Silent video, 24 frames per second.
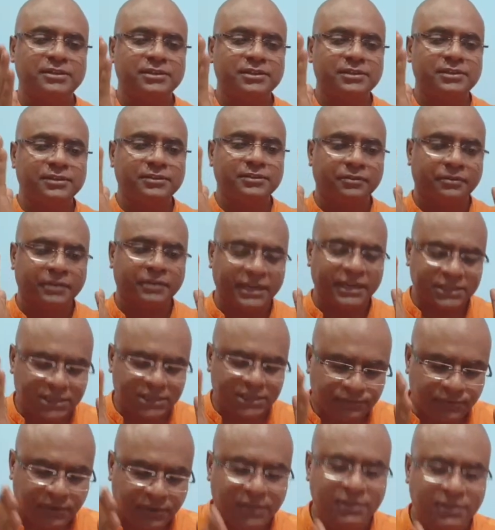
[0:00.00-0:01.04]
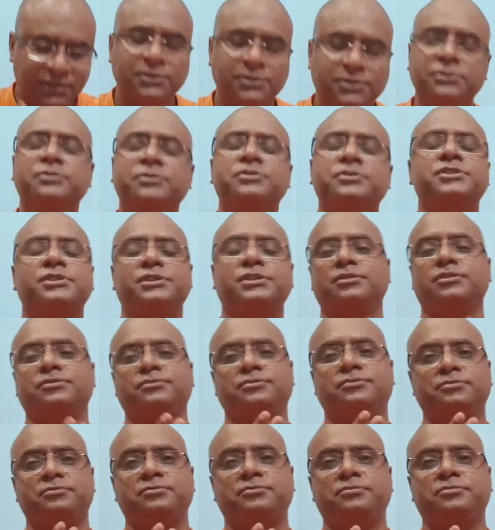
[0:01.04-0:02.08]
Rectify yourself,
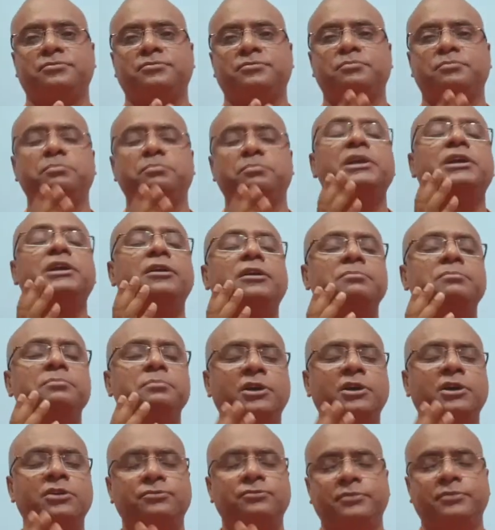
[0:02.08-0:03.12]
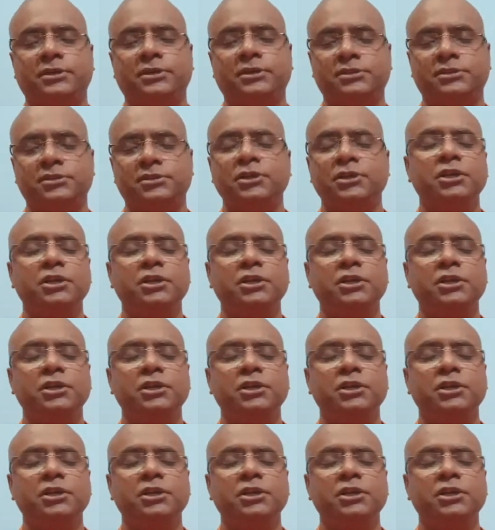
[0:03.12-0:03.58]
become perfect.